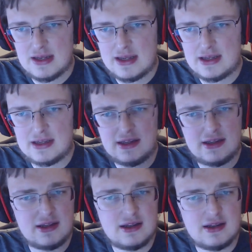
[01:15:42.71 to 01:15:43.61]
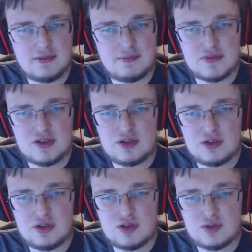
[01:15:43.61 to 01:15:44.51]
uh,
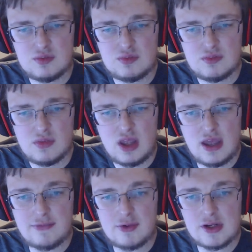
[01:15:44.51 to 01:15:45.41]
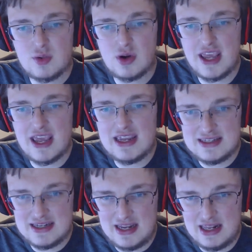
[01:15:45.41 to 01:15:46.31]
F one twenty
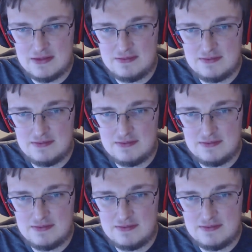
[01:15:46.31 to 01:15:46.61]
eighteen,